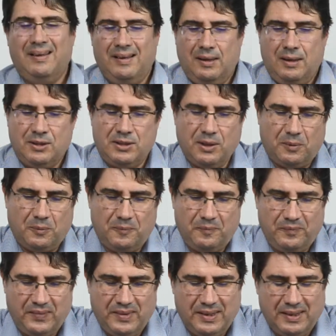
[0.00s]
So
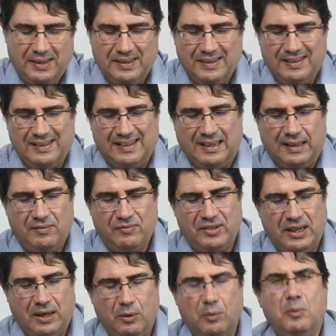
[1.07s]
I've
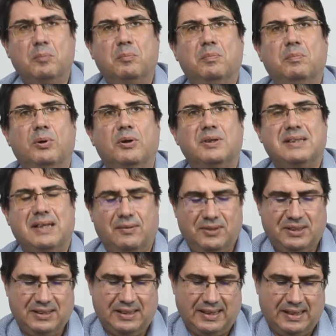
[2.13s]
now brought out
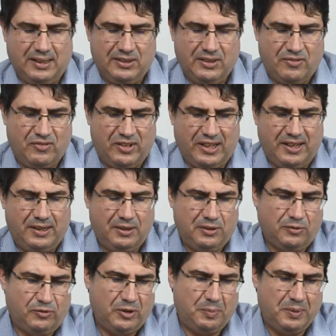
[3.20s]
another variant of
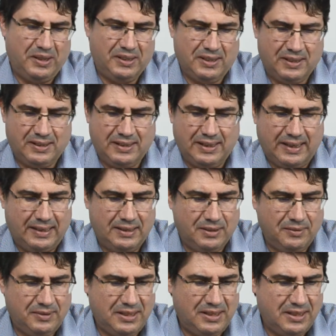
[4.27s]
the P38. So
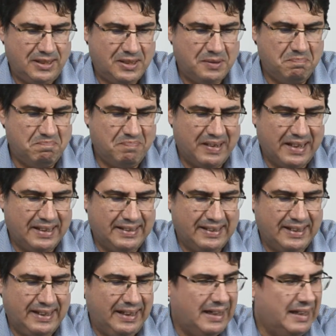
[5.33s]
this is
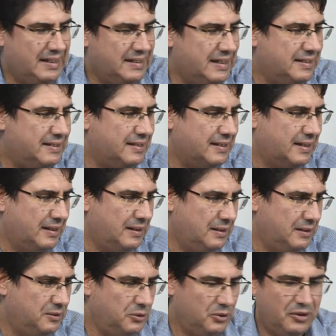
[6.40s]
practically identical
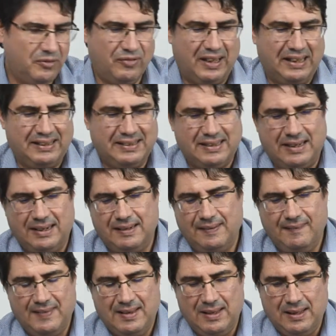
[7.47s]
to the Walther,
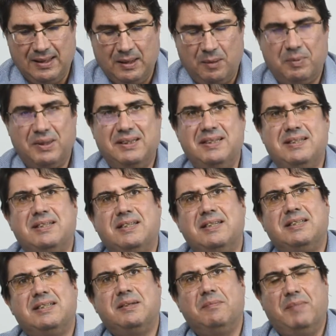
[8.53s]
but this
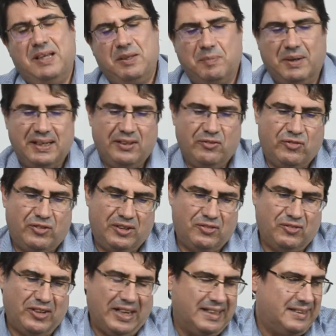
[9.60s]
is made by a different
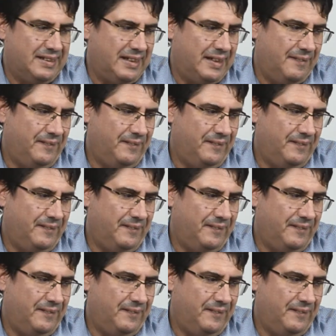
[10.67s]
factory.